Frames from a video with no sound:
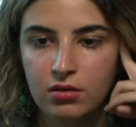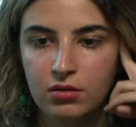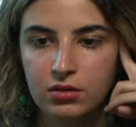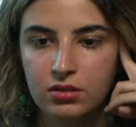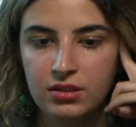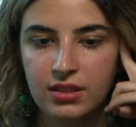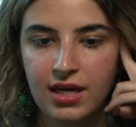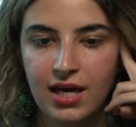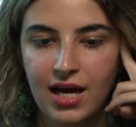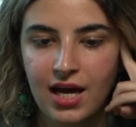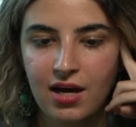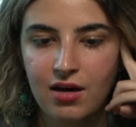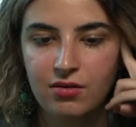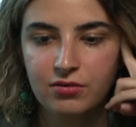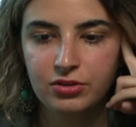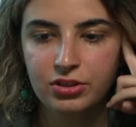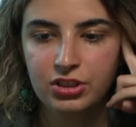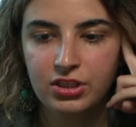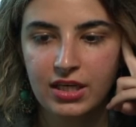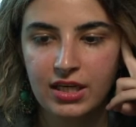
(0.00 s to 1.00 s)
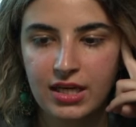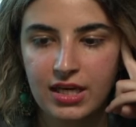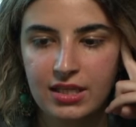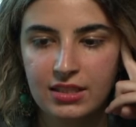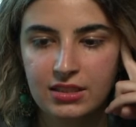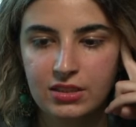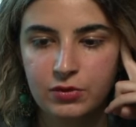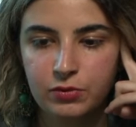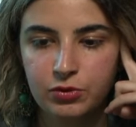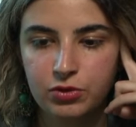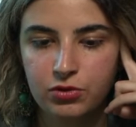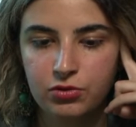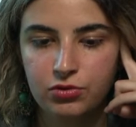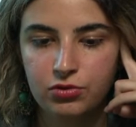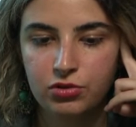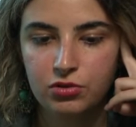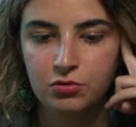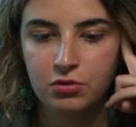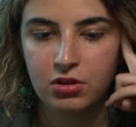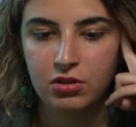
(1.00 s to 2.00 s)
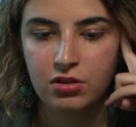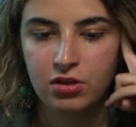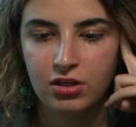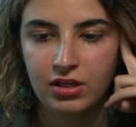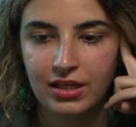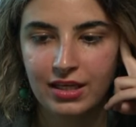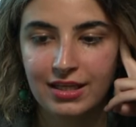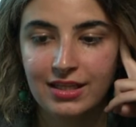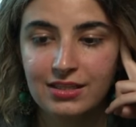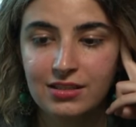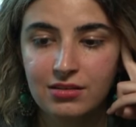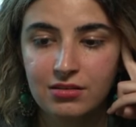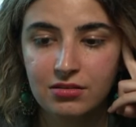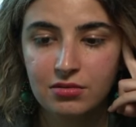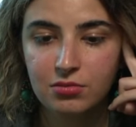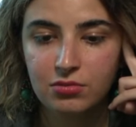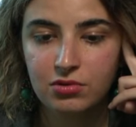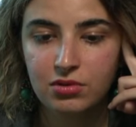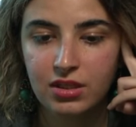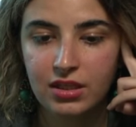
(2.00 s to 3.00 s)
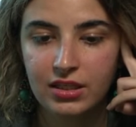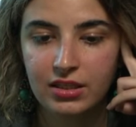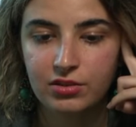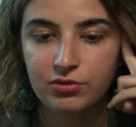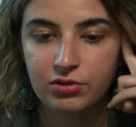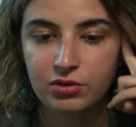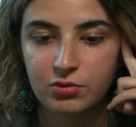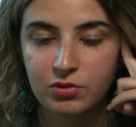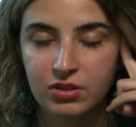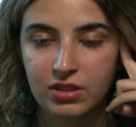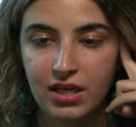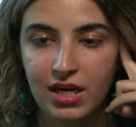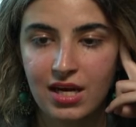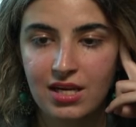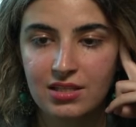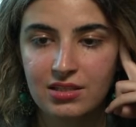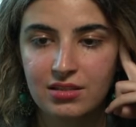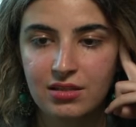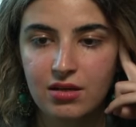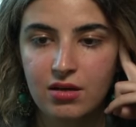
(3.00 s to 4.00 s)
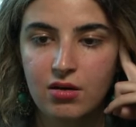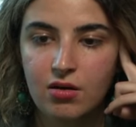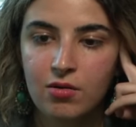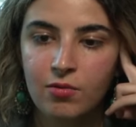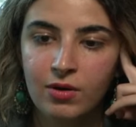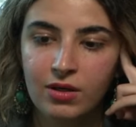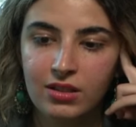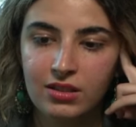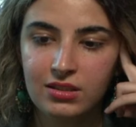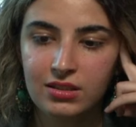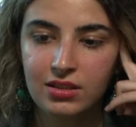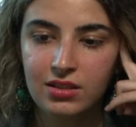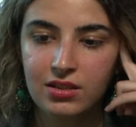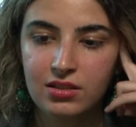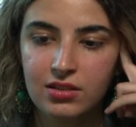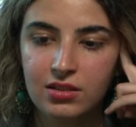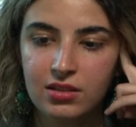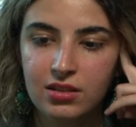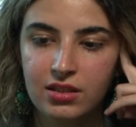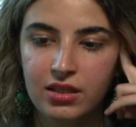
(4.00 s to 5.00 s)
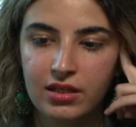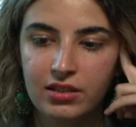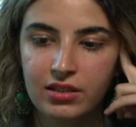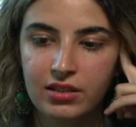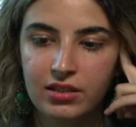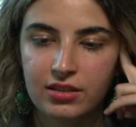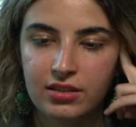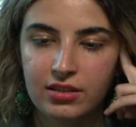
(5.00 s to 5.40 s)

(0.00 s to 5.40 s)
Now, yes, we don't really want a long castle anymore, I agree with that. What I think is a good idea.